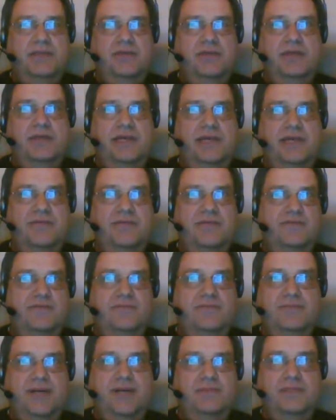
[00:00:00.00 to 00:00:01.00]
you'd have
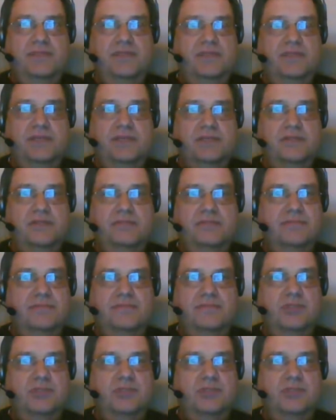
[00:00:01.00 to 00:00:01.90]
perhaps a dozen,